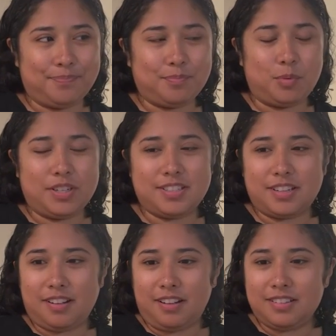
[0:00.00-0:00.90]
what is it
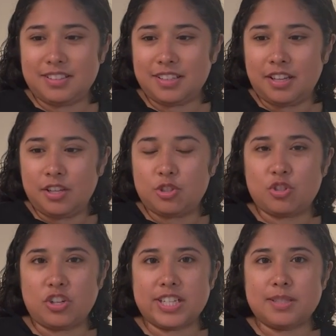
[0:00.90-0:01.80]
called?
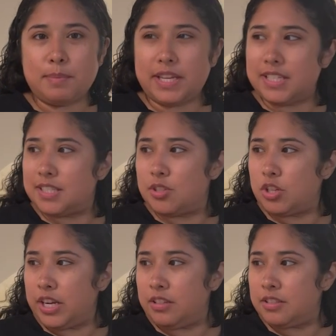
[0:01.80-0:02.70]
Trix mix?
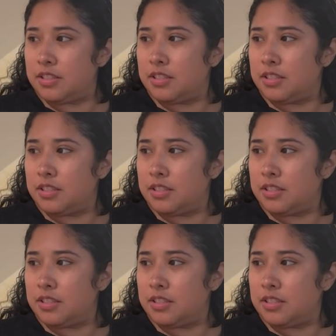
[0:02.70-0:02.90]
Trix